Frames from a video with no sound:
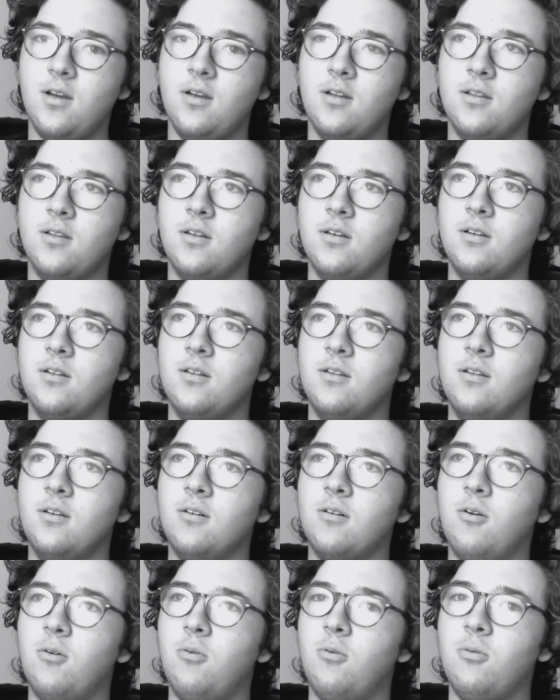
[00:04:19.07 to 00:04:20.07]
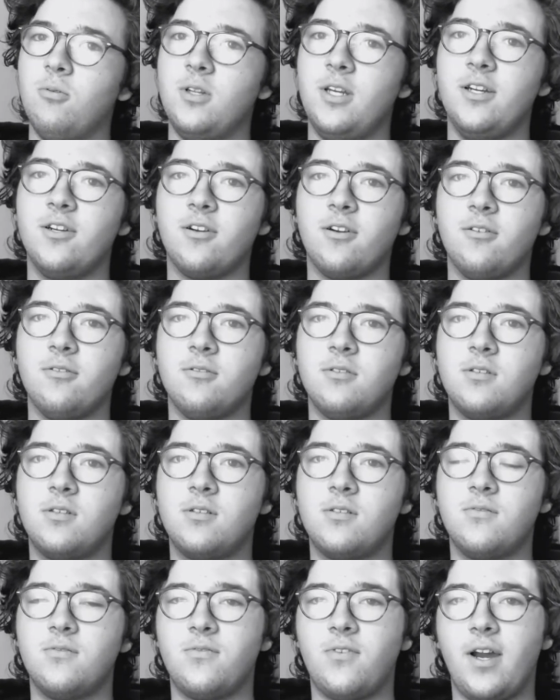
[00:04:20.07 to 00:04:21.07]
the old heroes
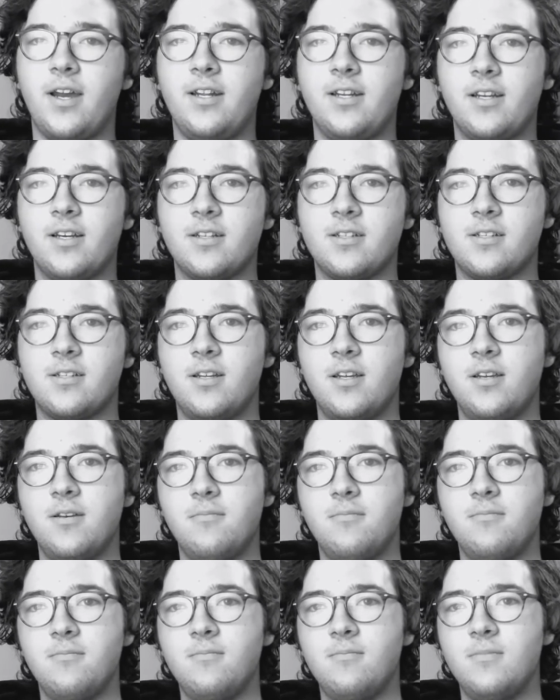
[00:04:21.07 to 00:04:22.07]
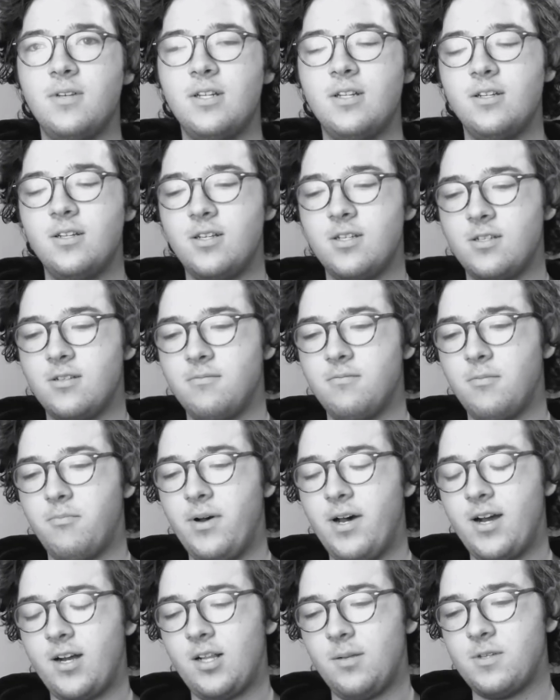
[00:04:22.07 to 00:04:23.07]
fighting against him and his
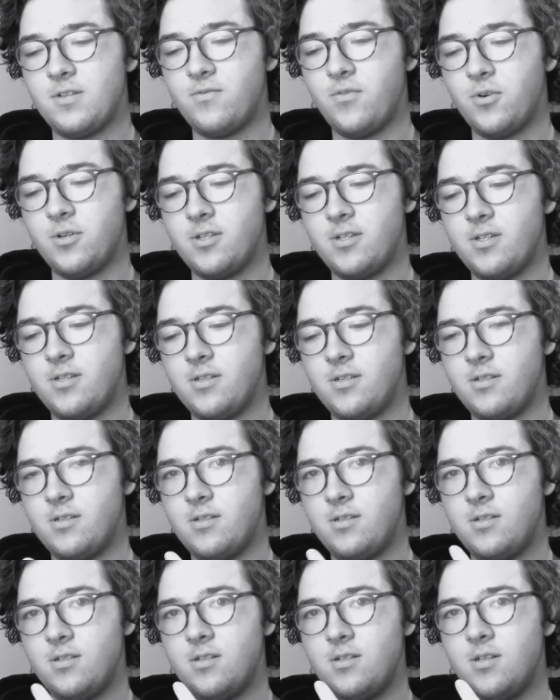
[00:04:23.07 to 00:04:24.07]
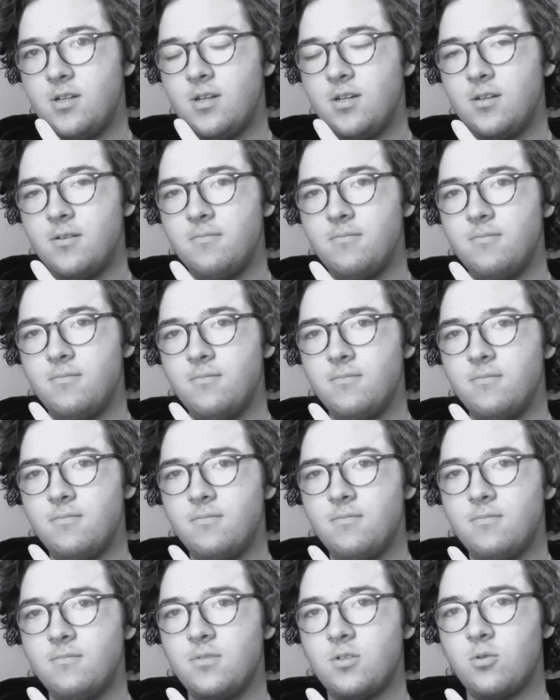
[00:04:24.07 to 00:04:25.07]
apocalypse forces,
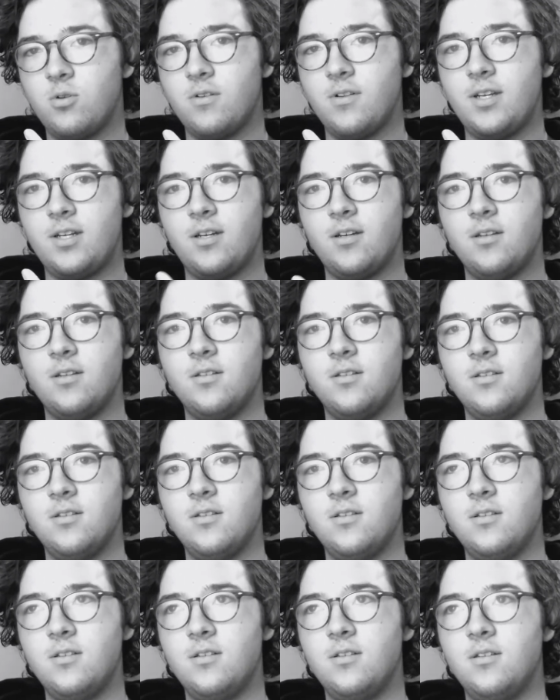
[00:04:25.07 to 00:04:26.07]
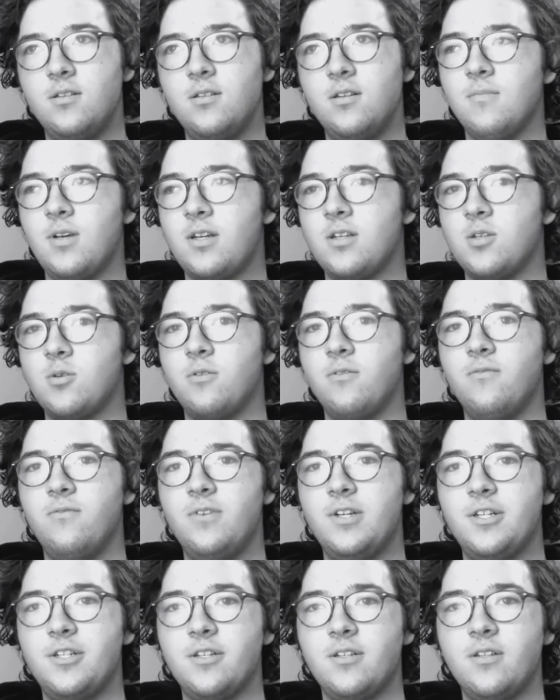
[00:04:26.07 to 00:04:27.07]
sort of like a sort of
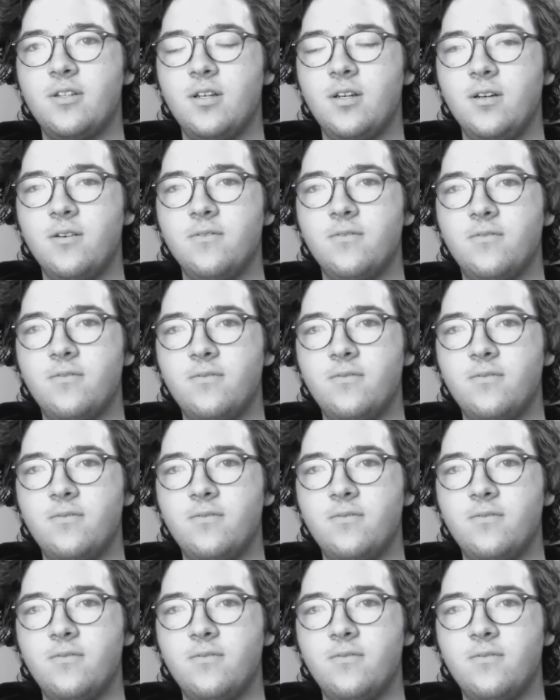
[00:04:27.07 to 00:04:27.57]
vision of